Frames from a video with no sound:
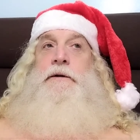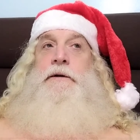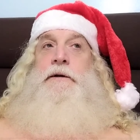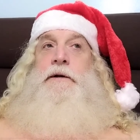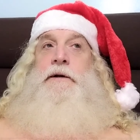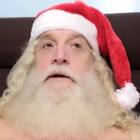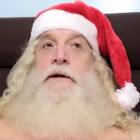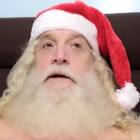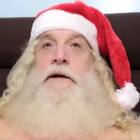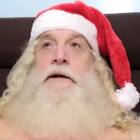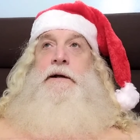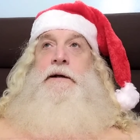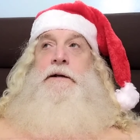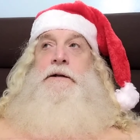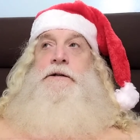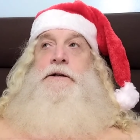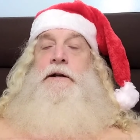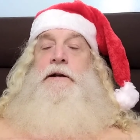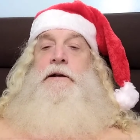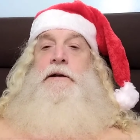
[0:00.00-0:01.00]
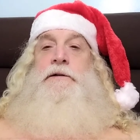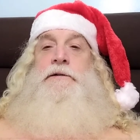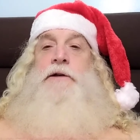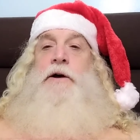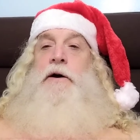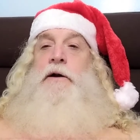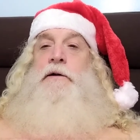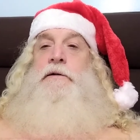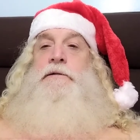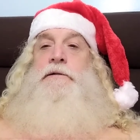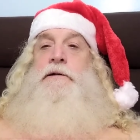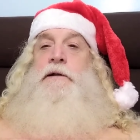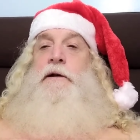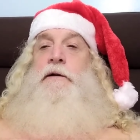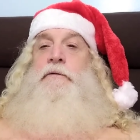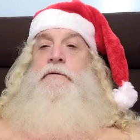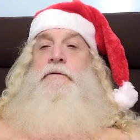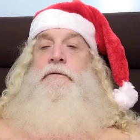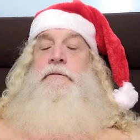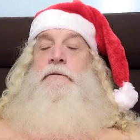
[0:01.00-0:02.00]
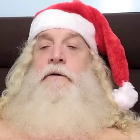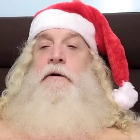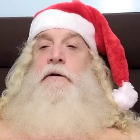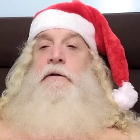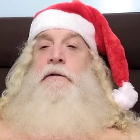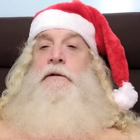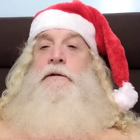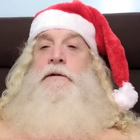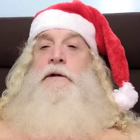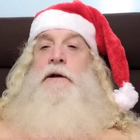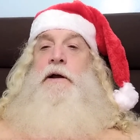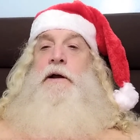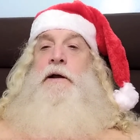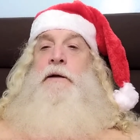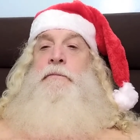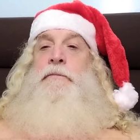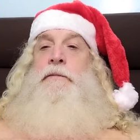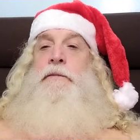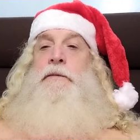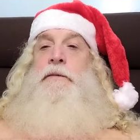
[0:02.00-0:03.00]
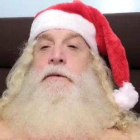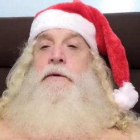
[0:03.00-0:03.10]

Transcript: Uh, she does hard stuff all the time.